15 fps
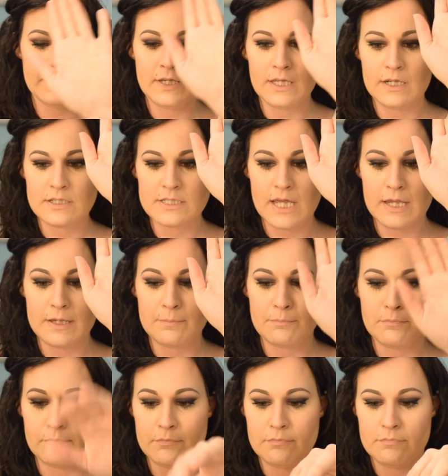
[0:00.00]
It is a
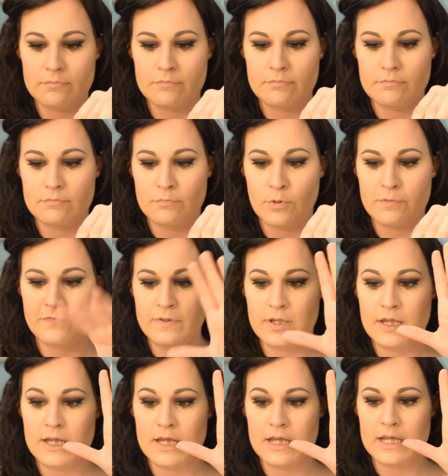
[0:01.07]

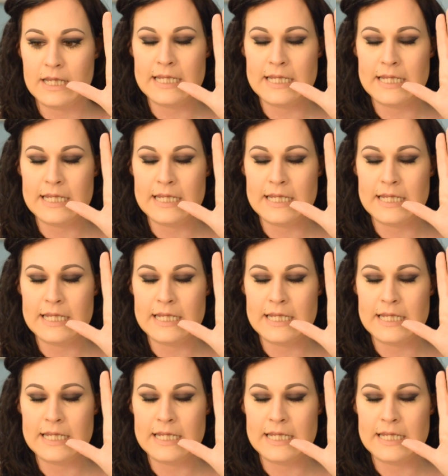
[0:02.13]
Morphe